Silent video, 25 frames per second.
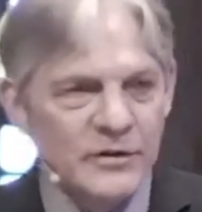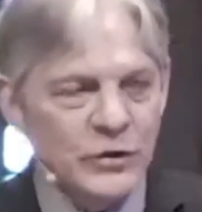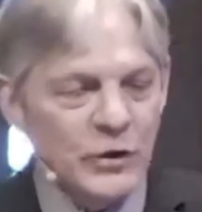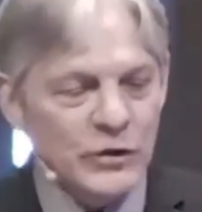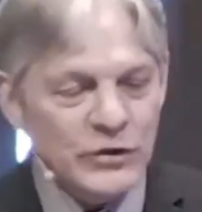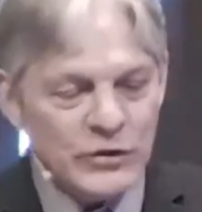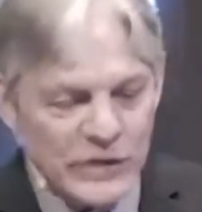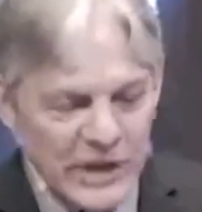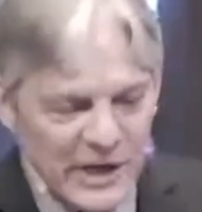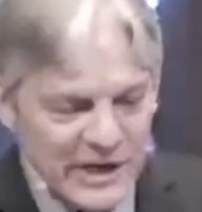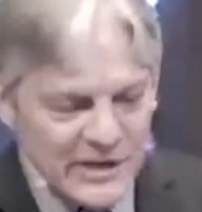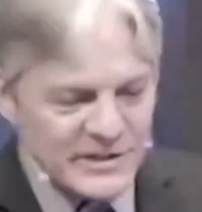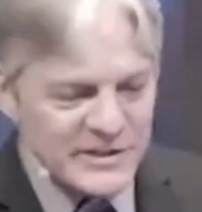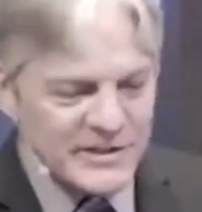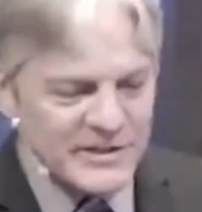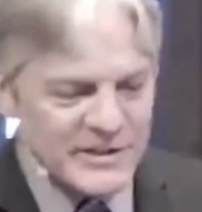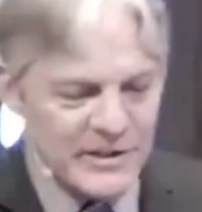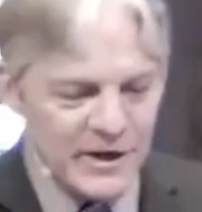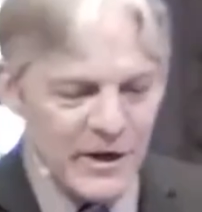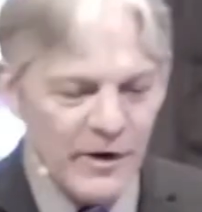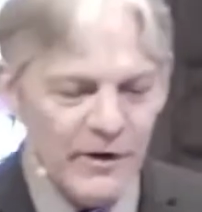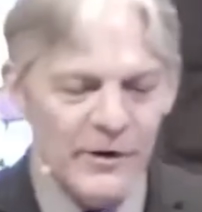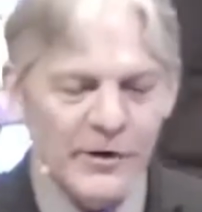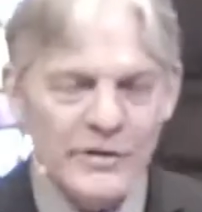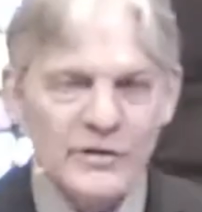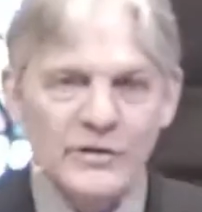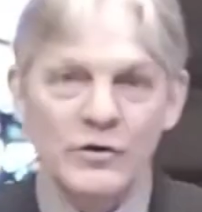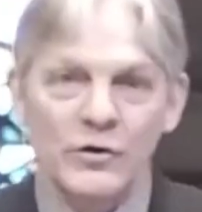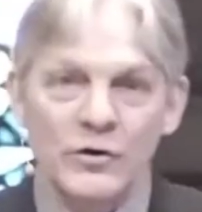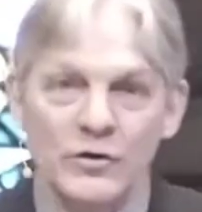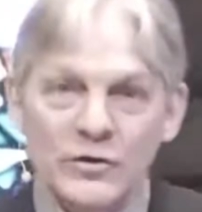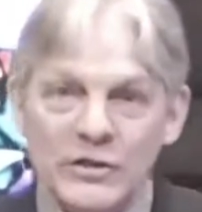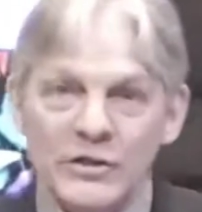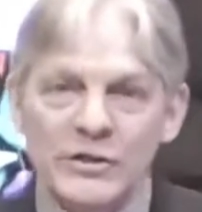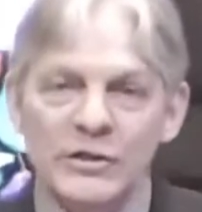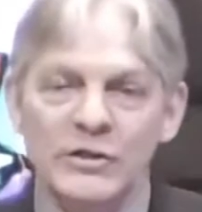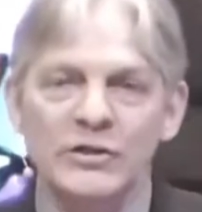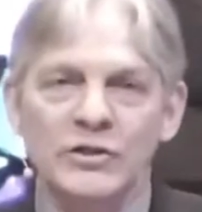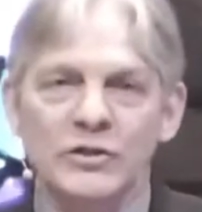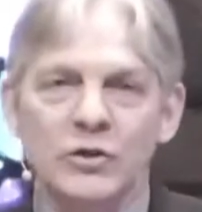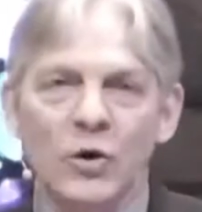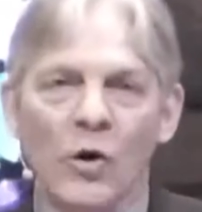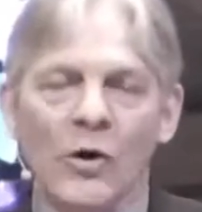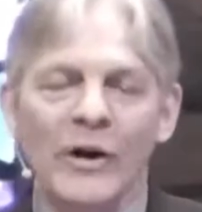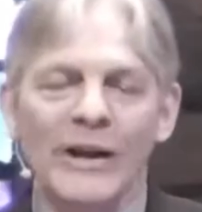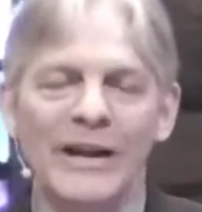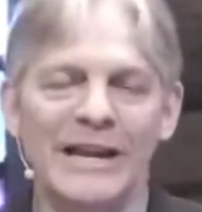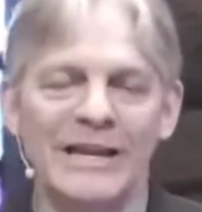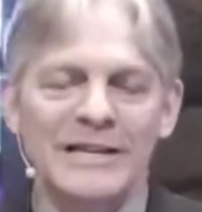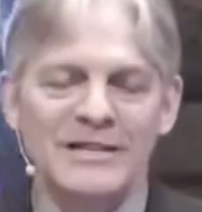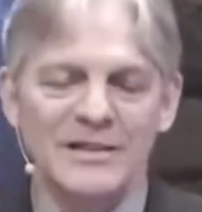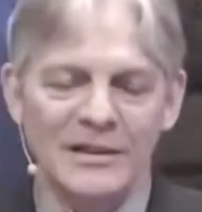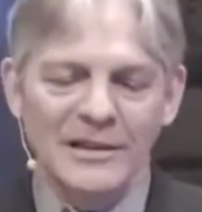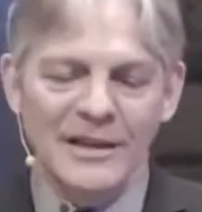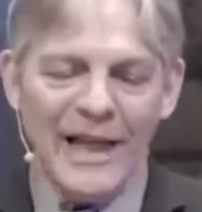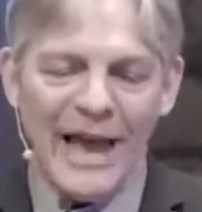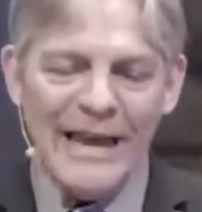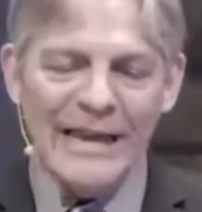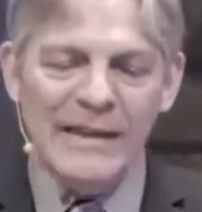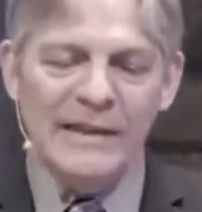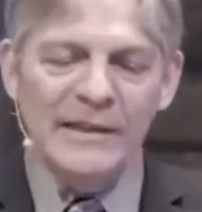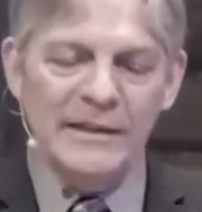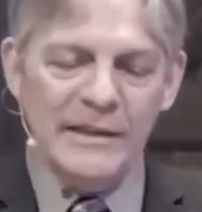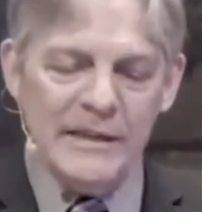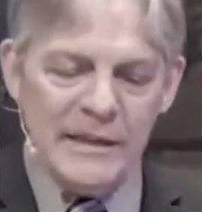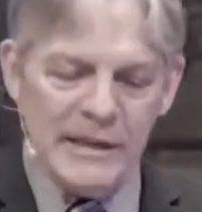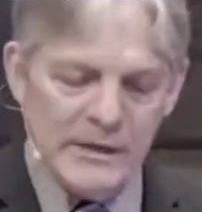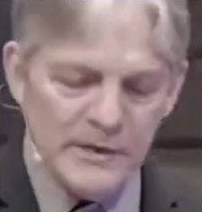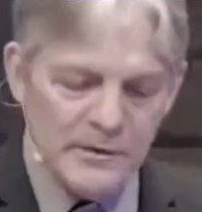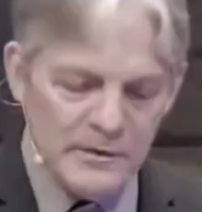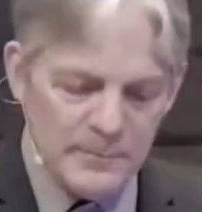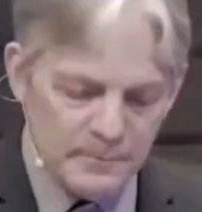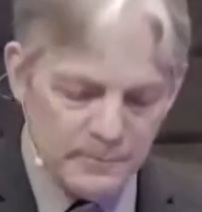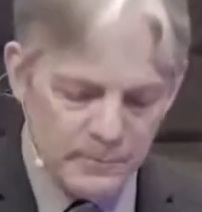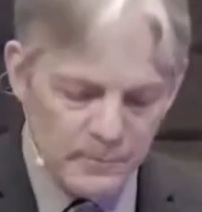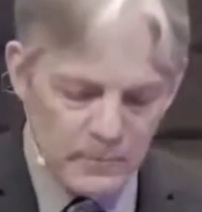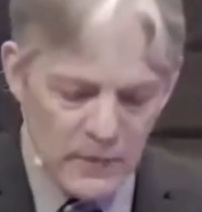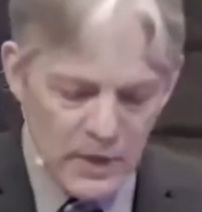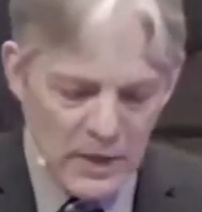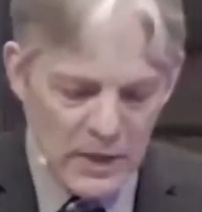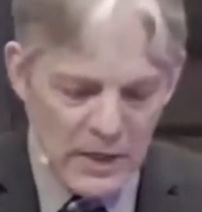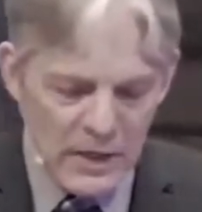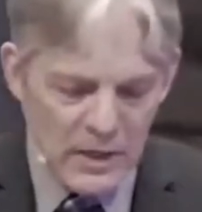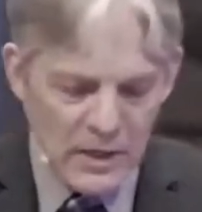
So Jesus here is using this story, he's likening